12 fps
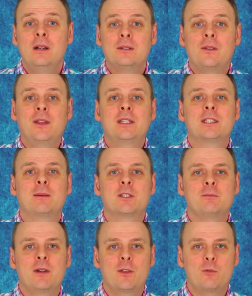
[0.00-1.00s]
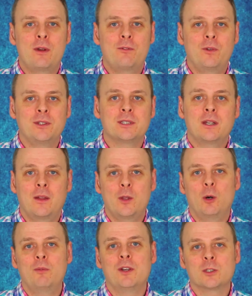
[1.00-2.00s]
that these types of method reference are the
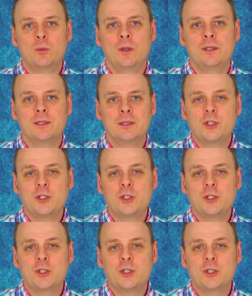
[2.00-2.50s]
obvious ones